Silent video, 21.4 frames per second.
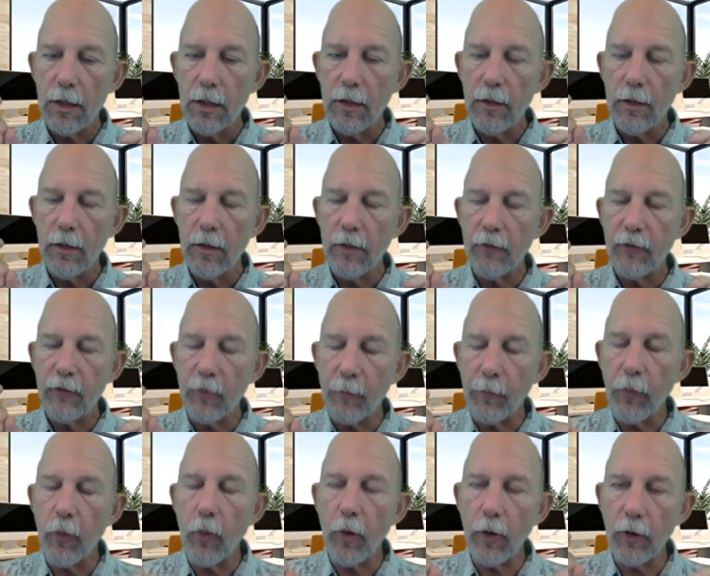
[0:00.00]

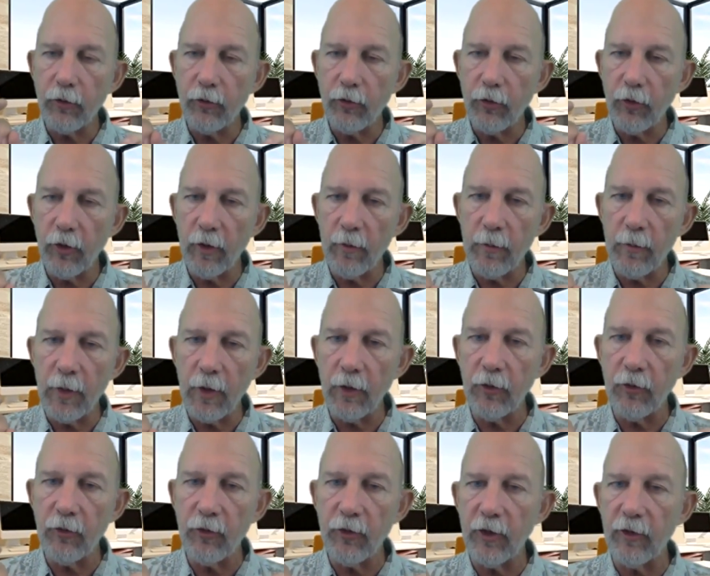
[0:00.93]
supports your
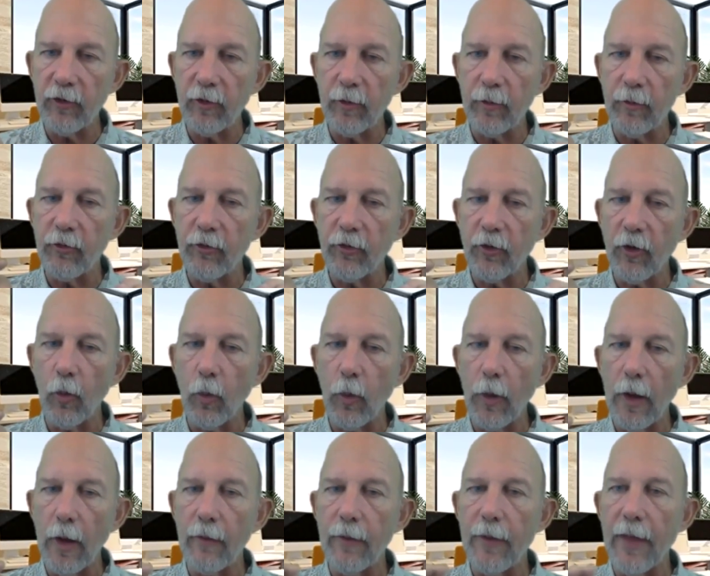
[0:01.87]
immune system so
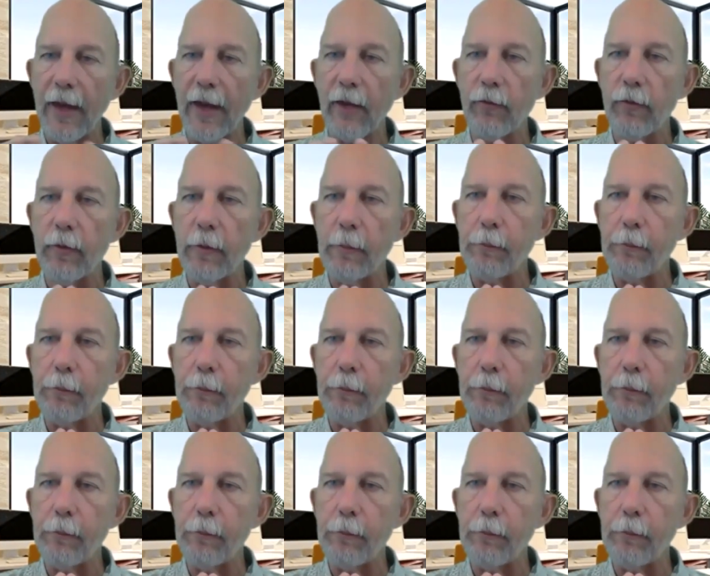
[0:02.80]
well that it